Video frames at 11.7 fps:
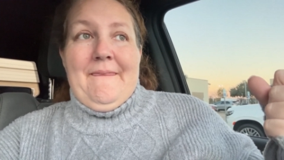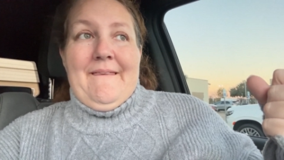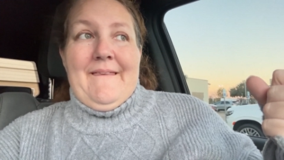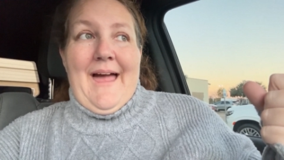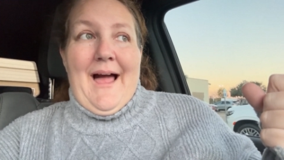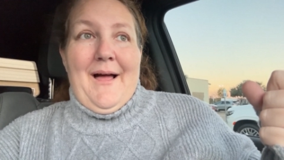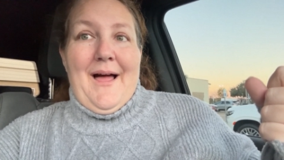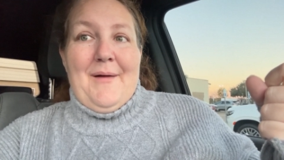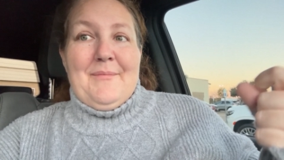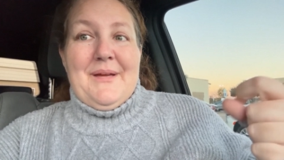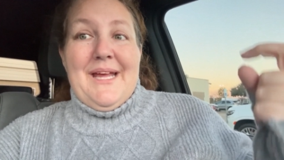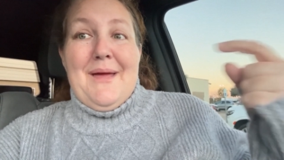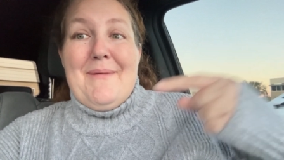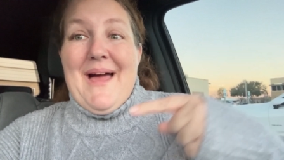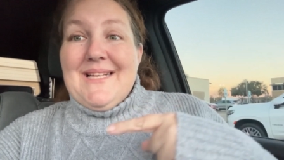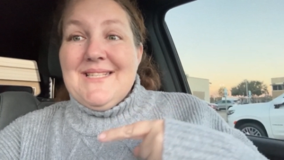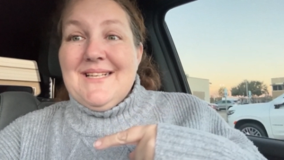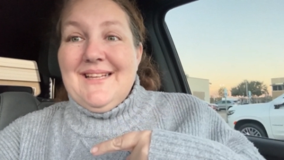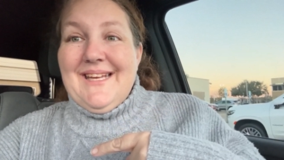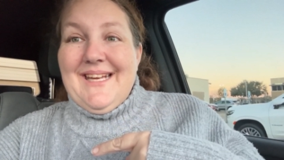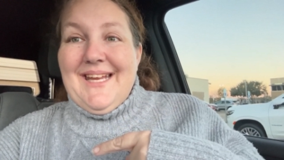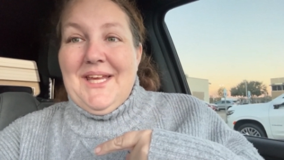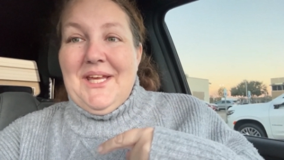yeah, I'm going to get back to
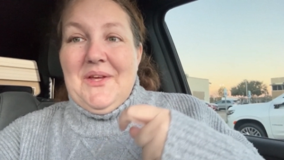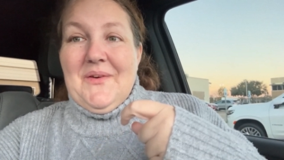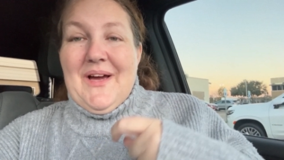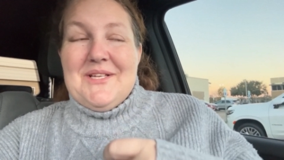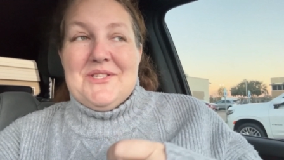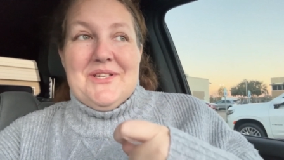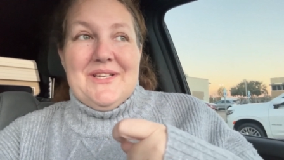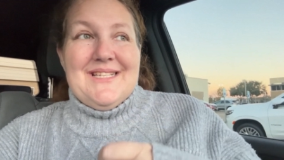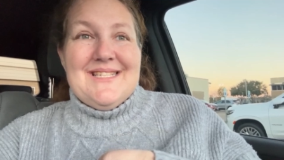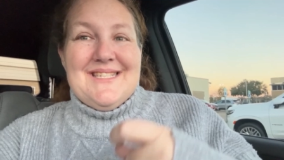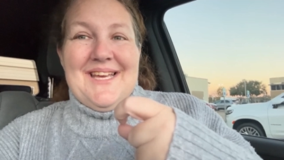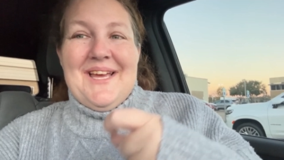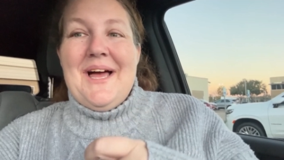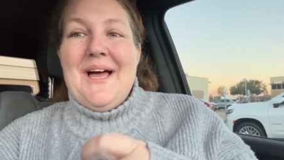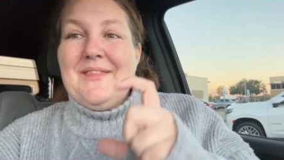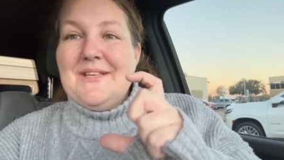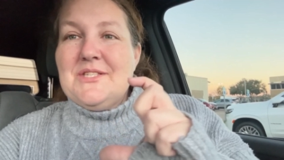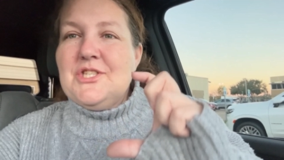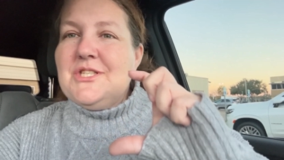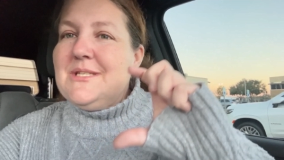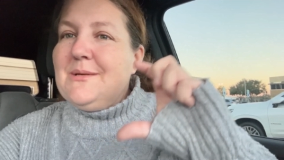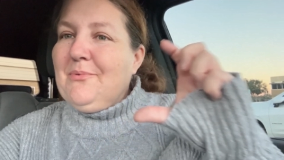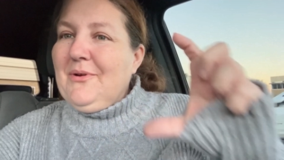cleaning. You guys are going to, this is
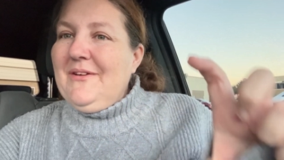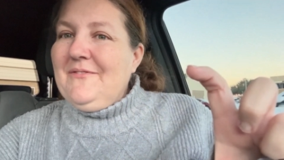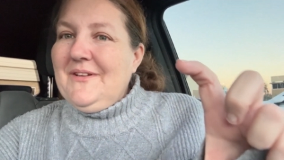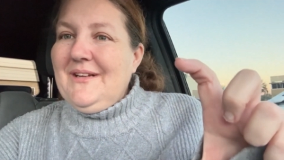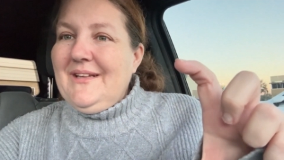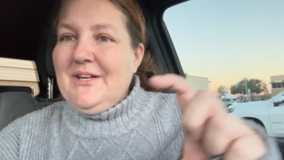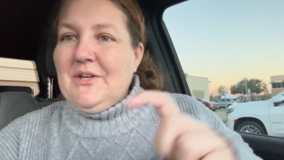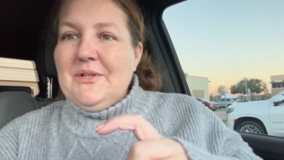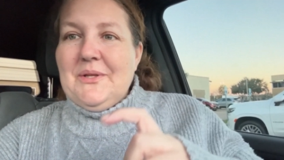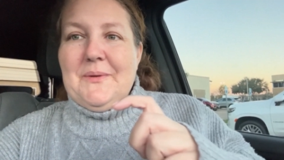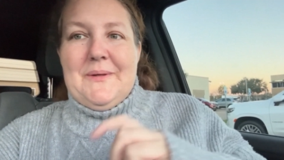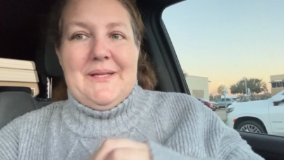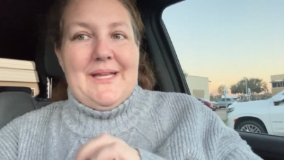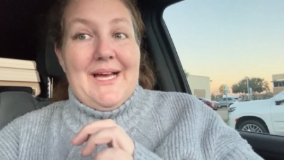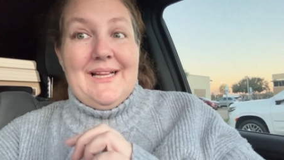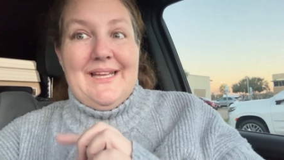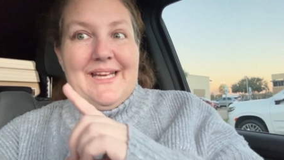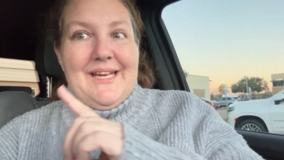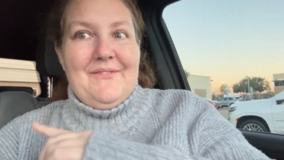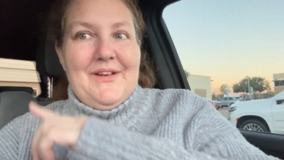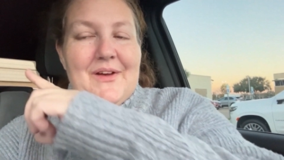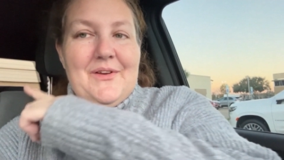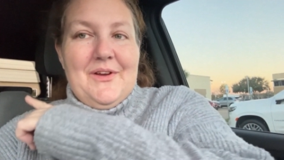just a brief little interlude in that cleaning
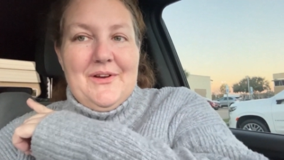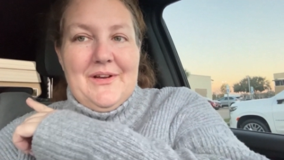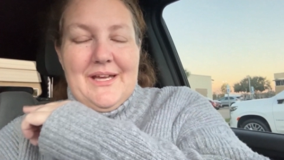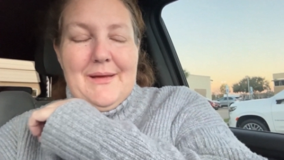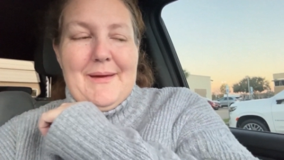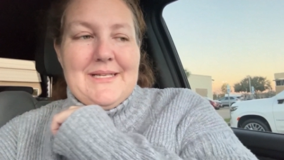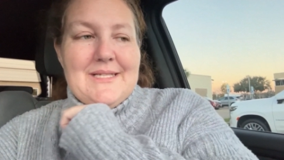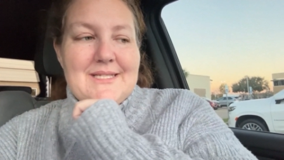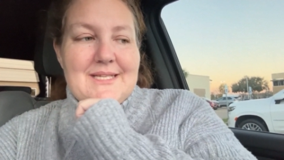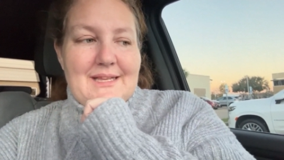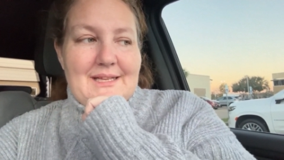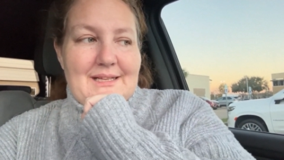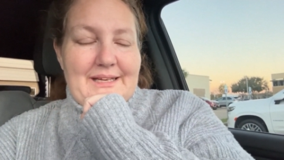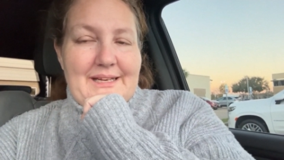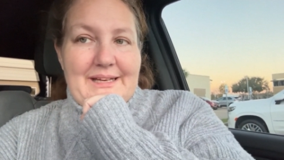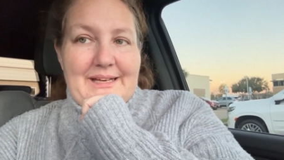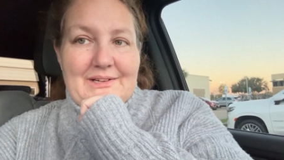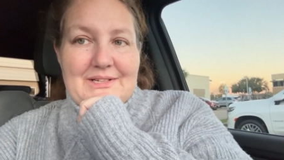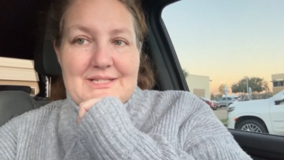video. You're going to get back to seeing the cleaning here in a